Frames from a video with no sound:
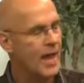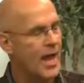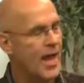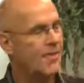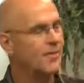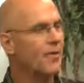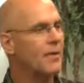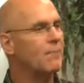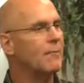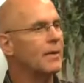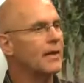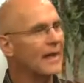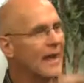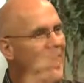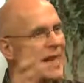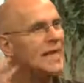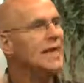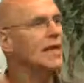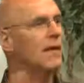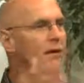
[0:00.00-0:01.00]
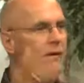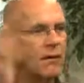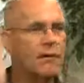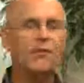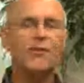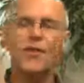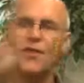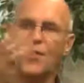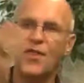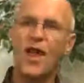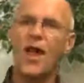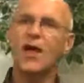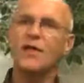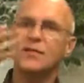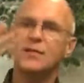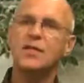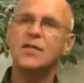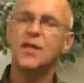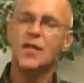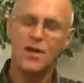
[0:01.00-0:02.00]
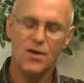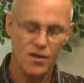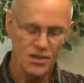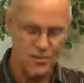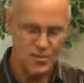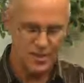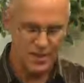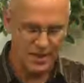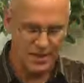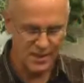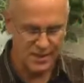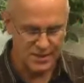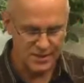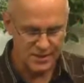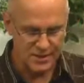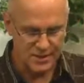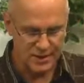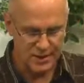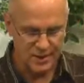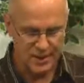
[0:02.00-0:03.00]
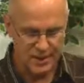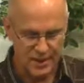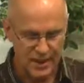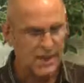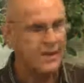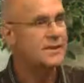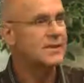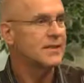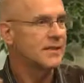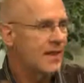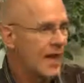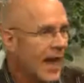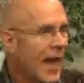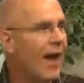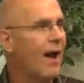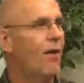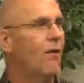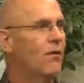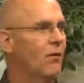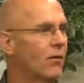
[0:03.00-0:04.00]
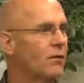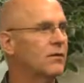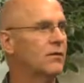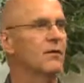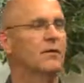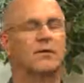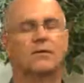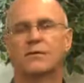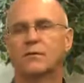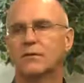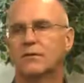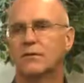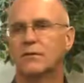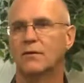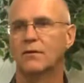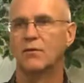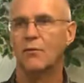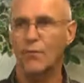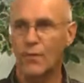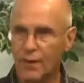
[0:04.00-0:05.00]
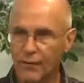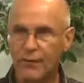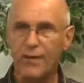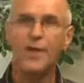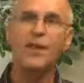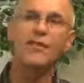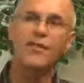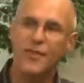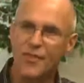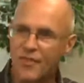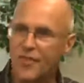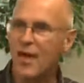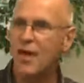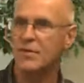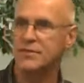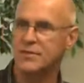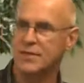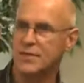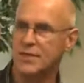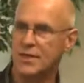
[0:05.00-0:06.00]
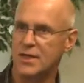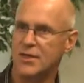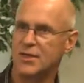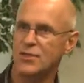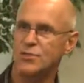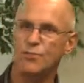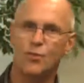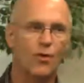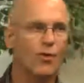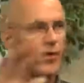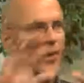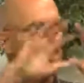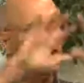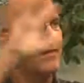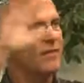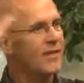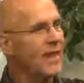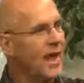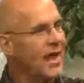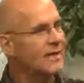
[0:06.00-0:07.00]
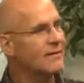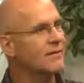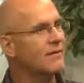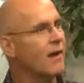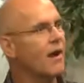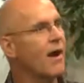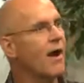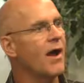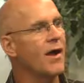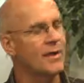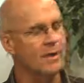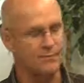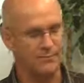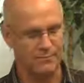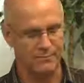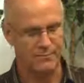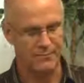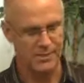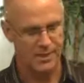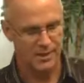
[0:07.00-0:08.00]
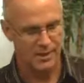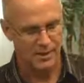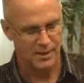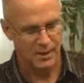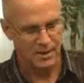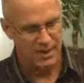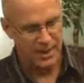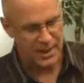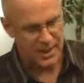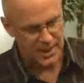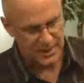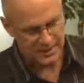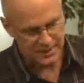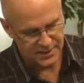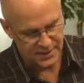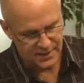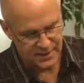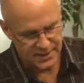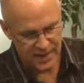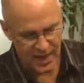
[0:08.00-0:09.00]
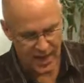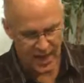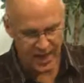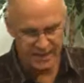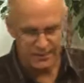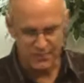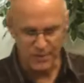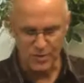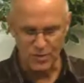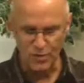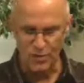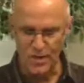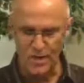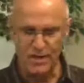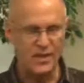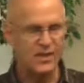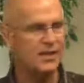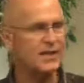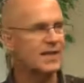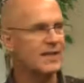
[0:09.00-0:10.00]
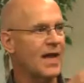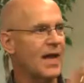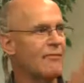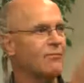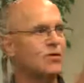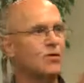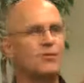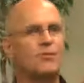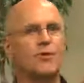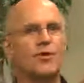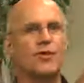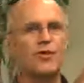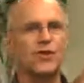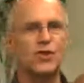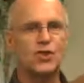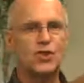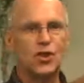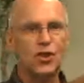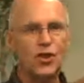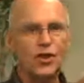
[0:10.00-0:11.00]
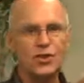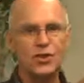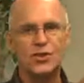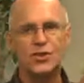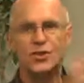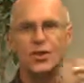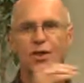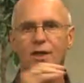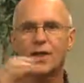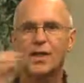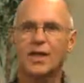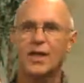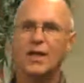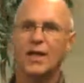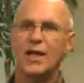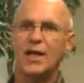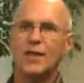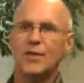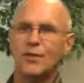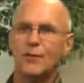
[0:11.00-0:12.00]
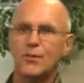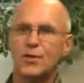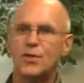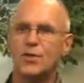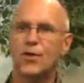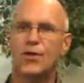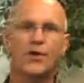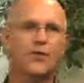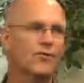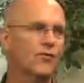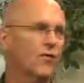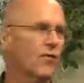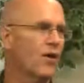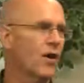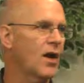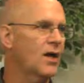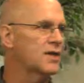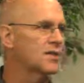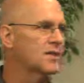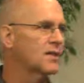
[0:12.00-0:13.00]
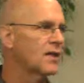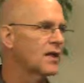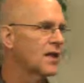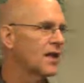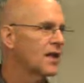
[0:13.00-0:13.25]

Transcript: and the millennial, the 1,000 years, it's now. We're in the 1,000 years. We're in that time. It's the time between the establishment of the church and the return of Christ.